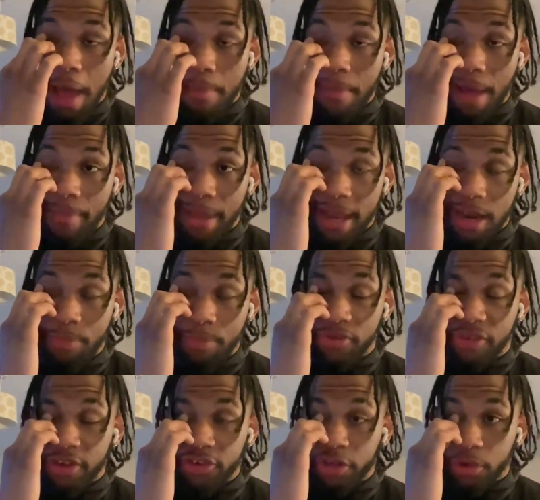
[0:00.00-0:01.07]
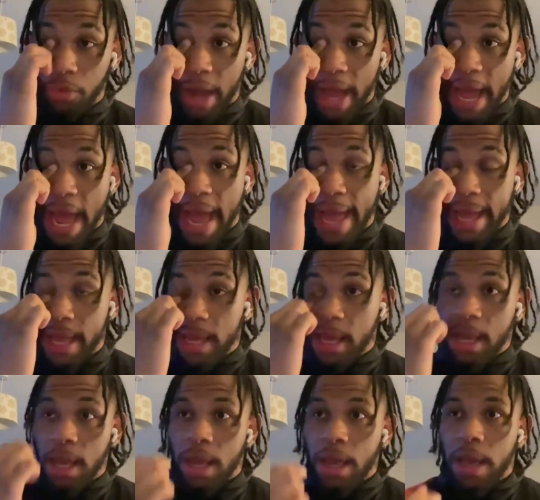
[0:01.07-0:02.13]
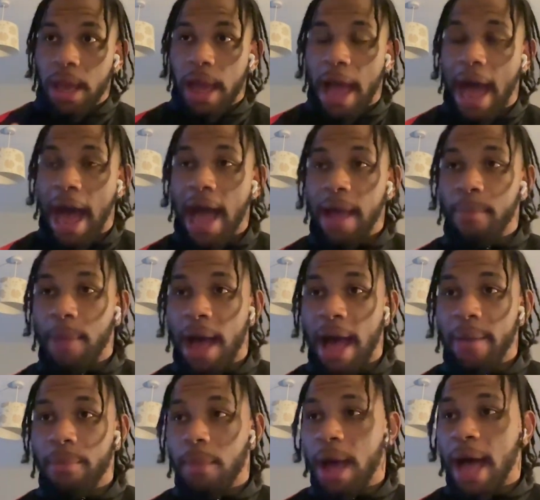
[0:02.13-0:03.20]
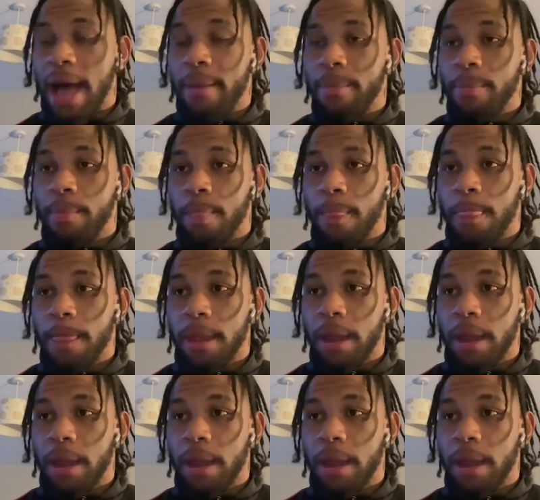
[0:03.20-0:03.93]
I'm in a position where I'm I'm I'm